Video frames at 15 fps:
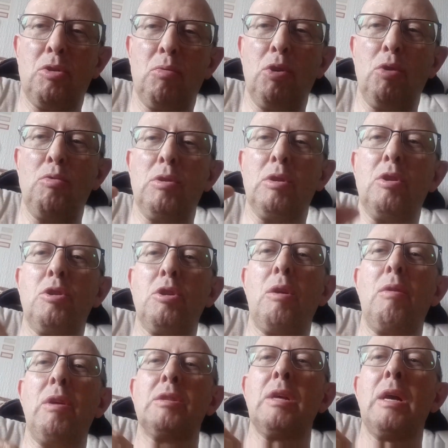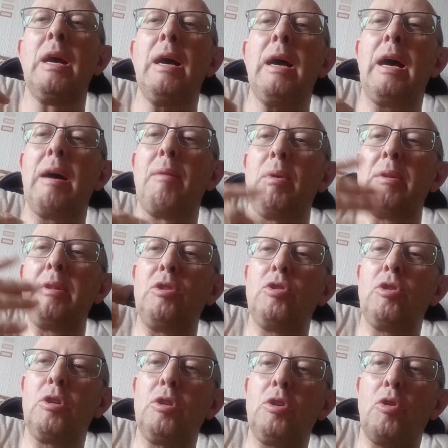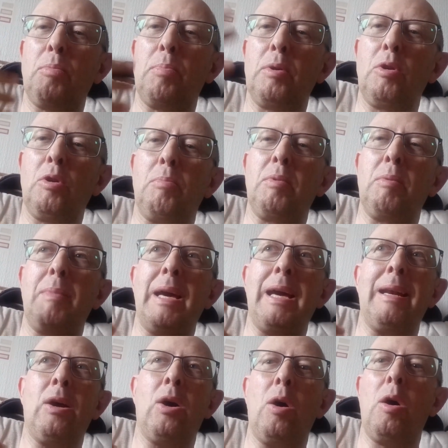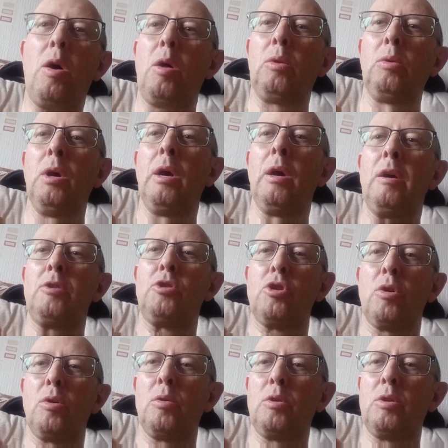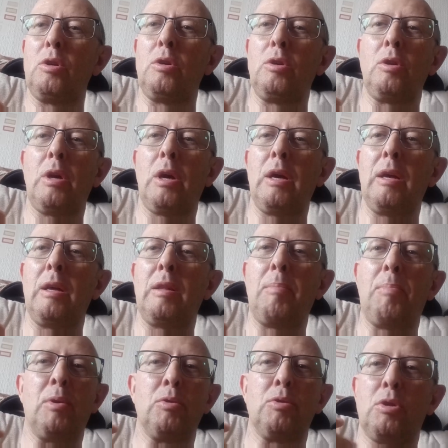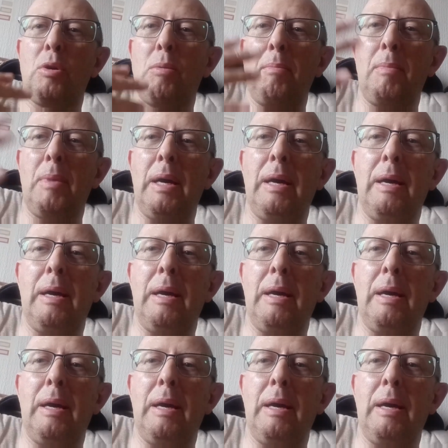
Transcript: They were using the terrace, and what they'd done is opened up the main hall, so they put some